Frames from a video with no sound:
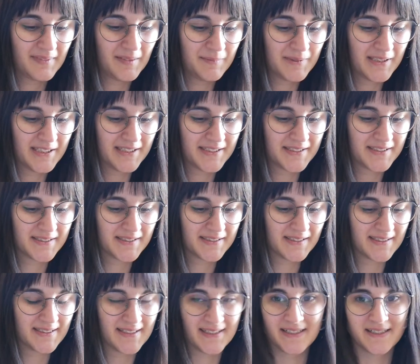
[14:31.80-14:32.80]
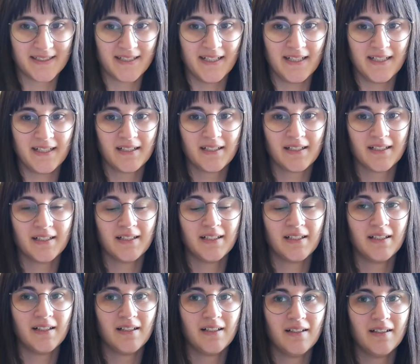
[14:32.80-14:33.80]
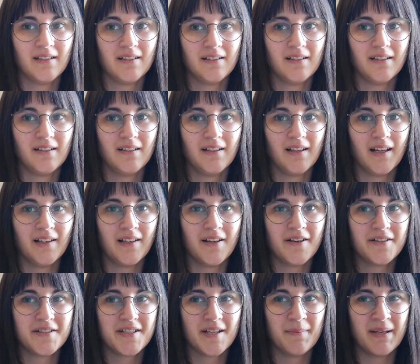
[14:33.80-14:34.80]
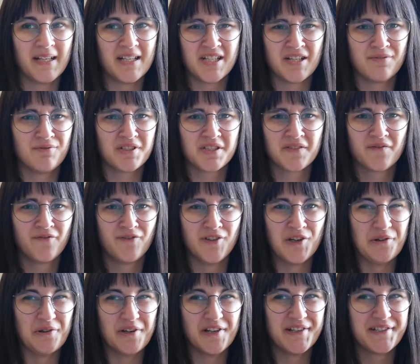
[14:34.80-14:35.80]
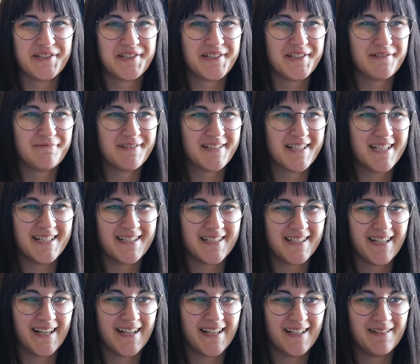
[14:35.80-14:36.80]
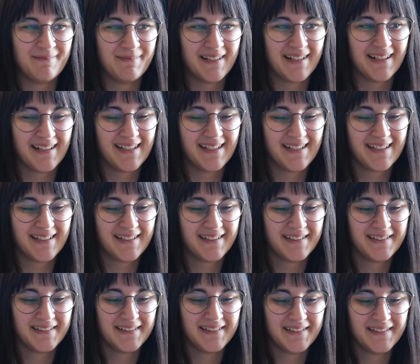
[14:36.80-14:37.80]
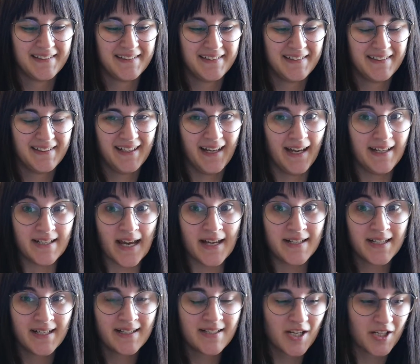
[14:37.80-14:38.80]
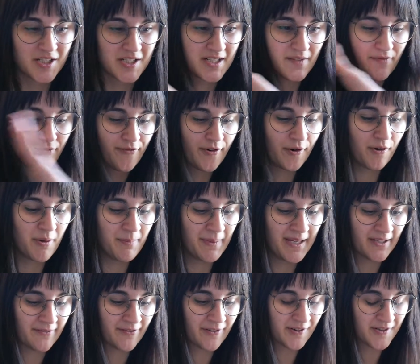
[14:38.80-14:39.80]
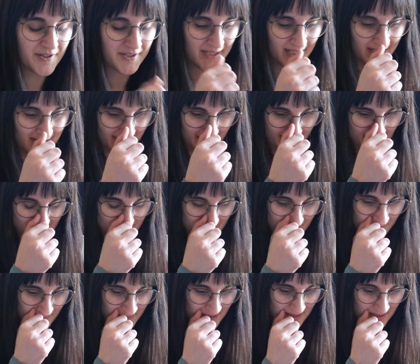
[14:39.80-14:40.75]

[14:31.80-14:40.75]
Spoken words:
because it didn't take a lot. I mean, she was furious. She was hissing at him, and like, I didn't just throw him in, of course. I held him